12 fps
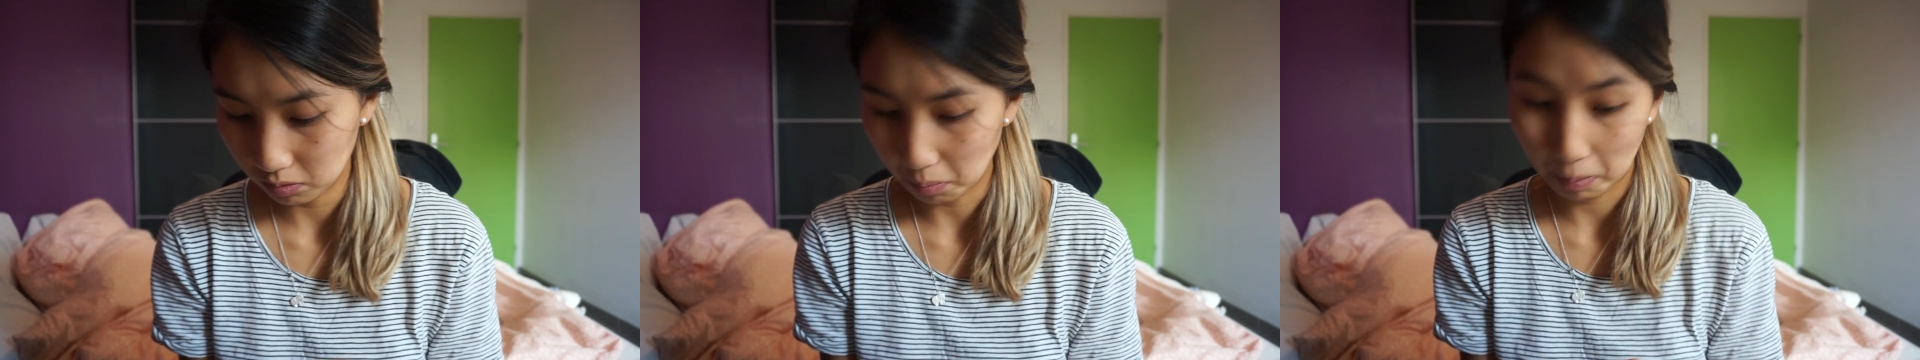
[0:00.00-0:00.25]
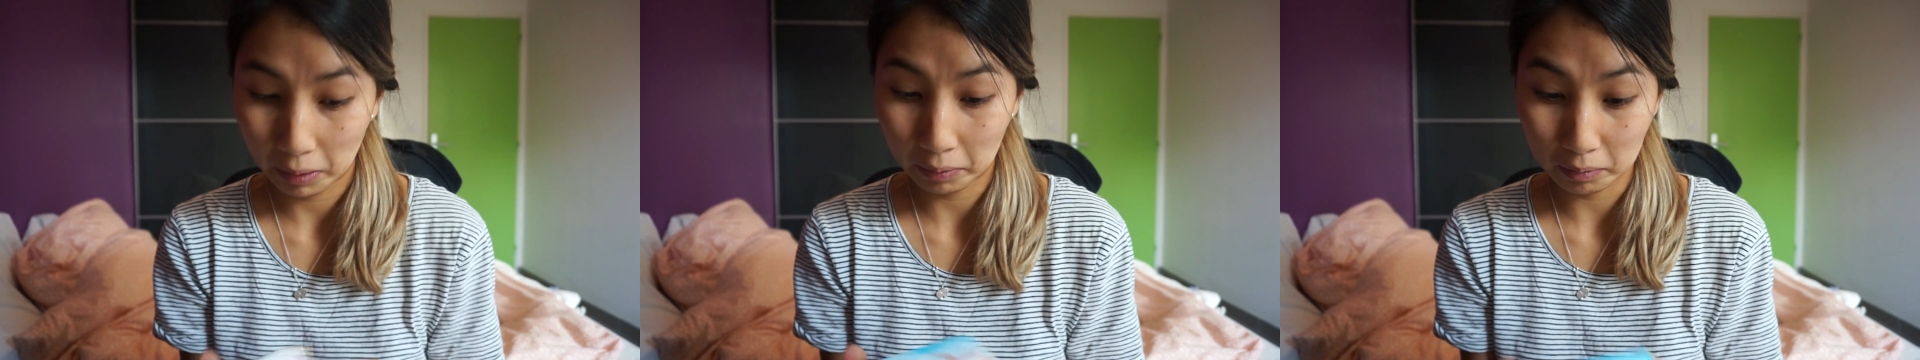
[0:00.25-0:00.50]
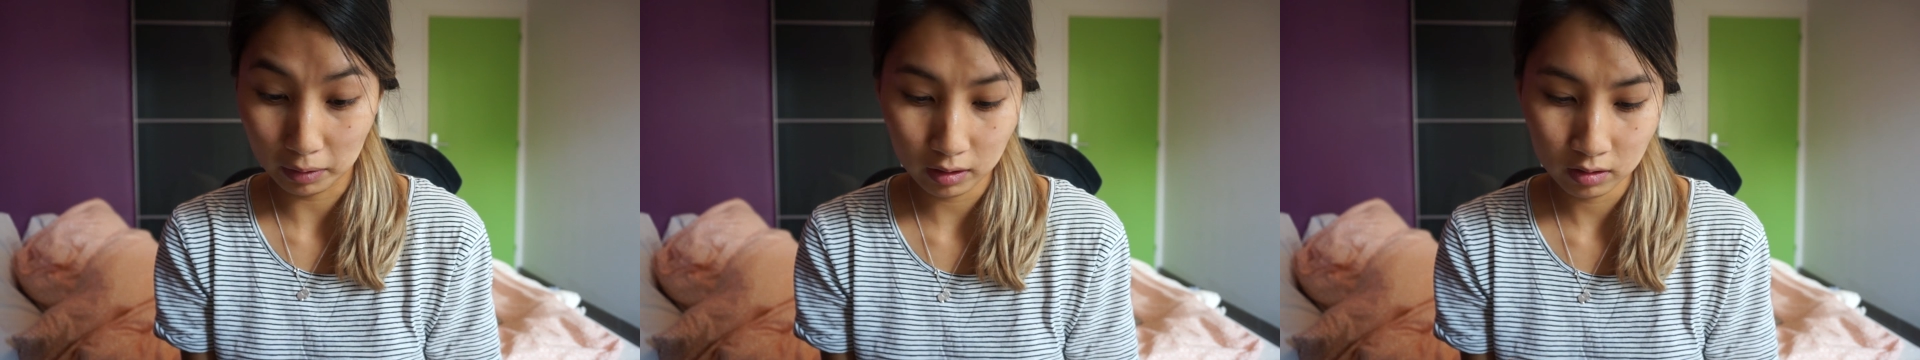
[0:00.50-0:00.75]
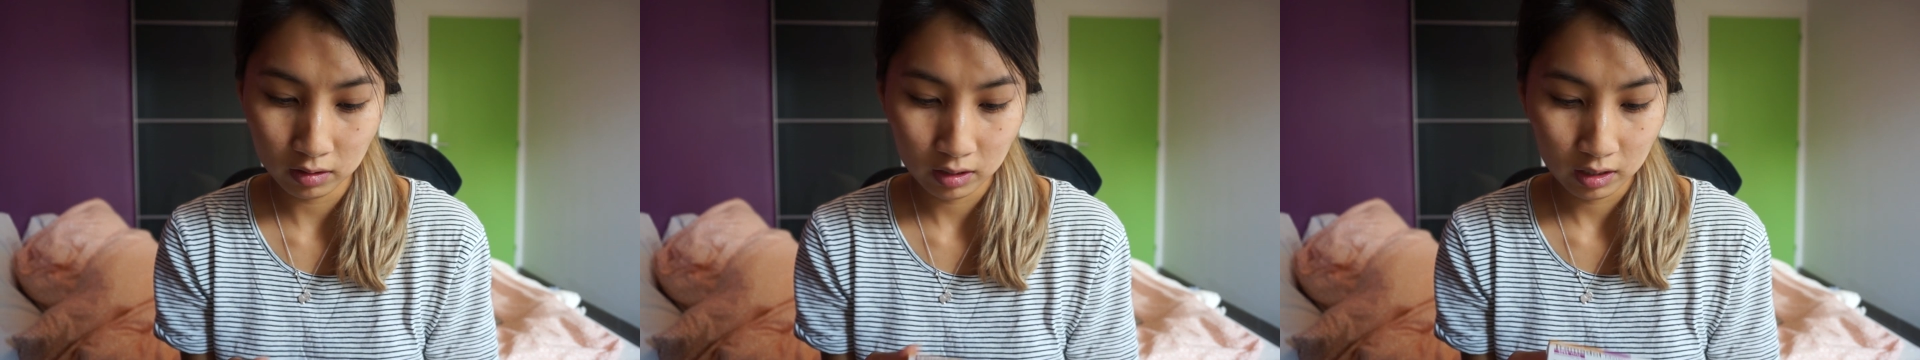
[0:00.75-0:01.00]
apparently.
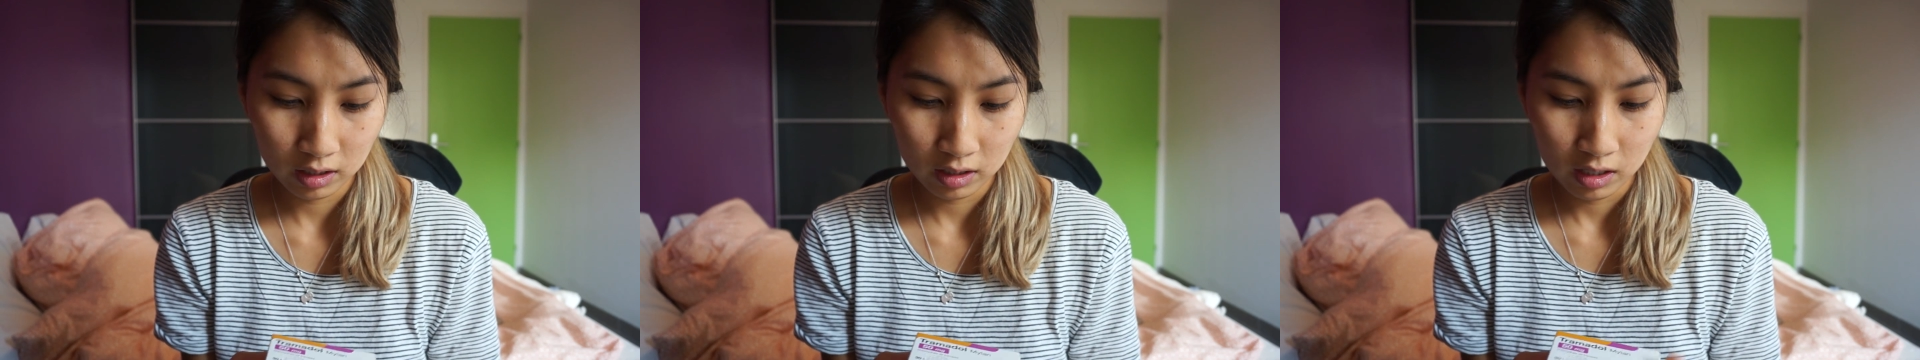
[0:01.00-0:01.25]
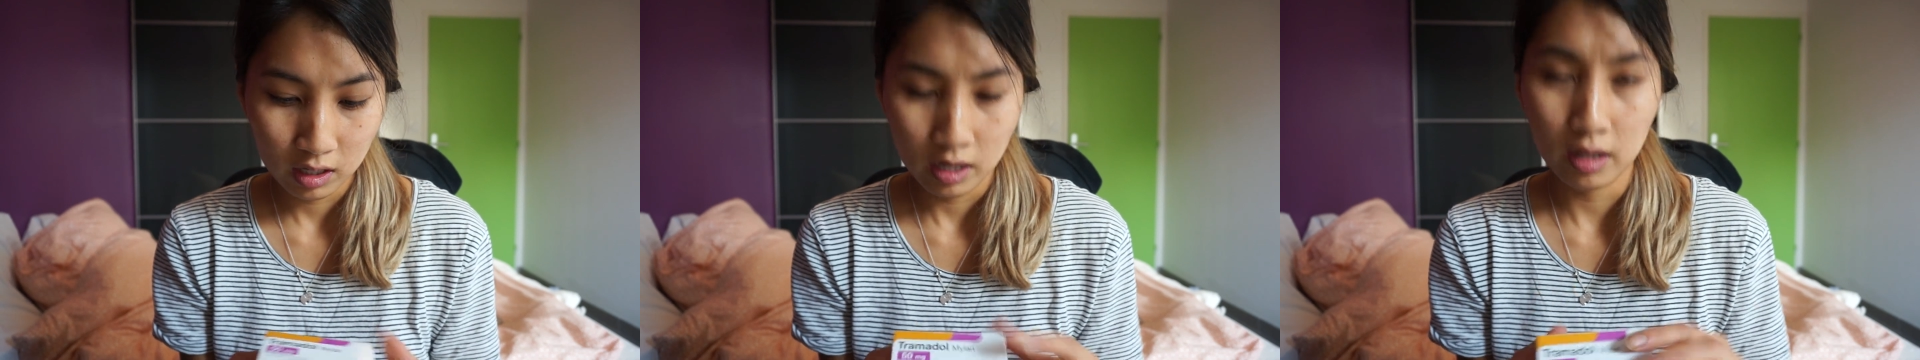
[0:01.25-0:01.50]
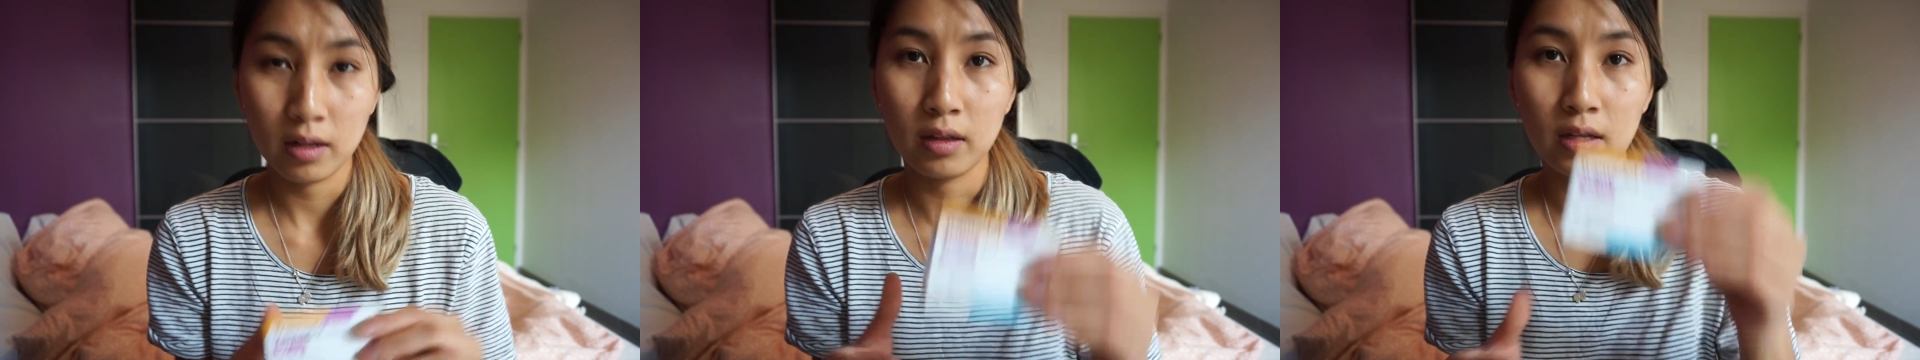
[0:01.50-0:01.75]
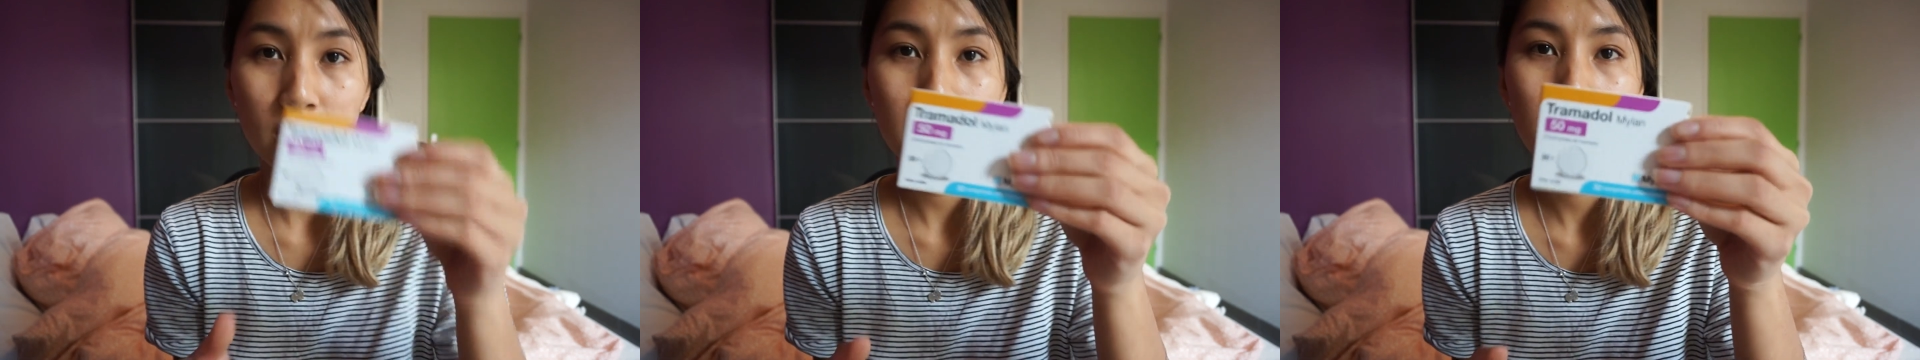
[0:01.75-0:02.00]
And then
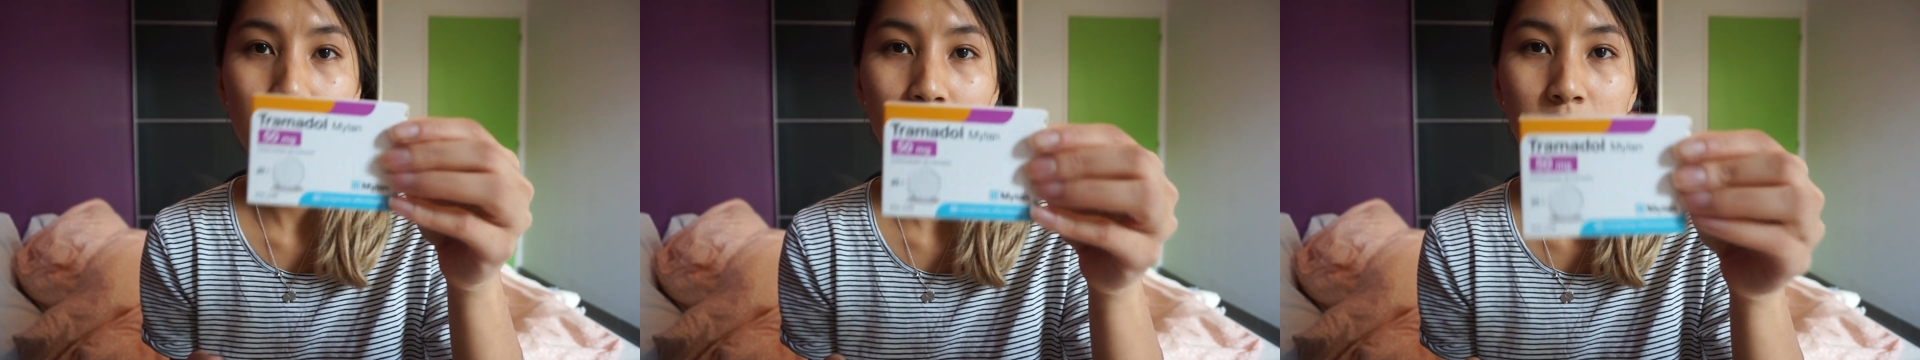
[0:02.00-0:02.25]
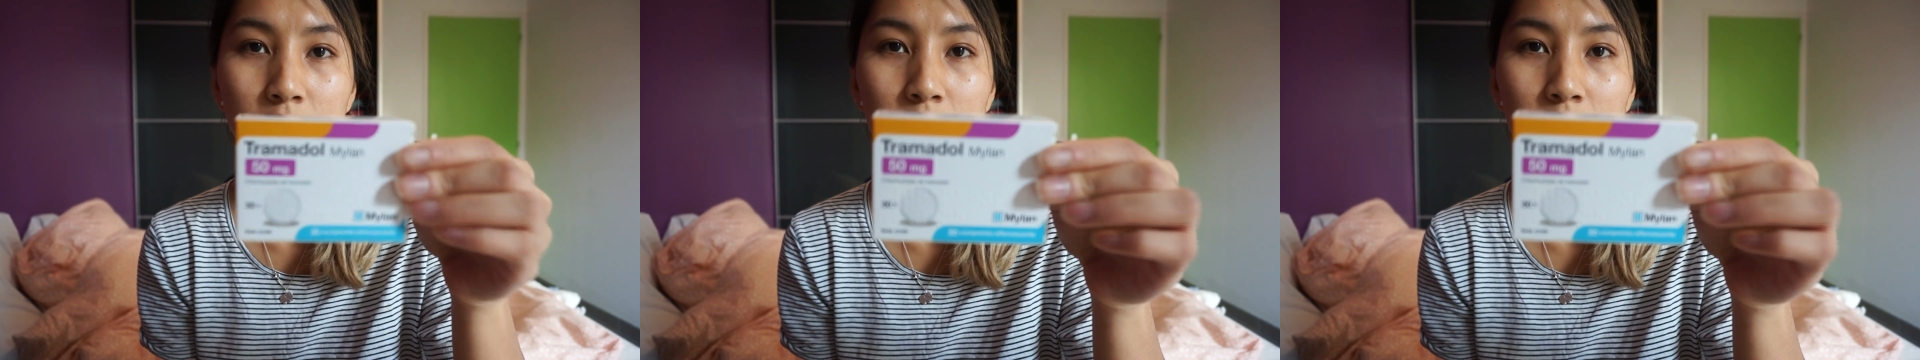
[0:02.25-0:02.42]
this.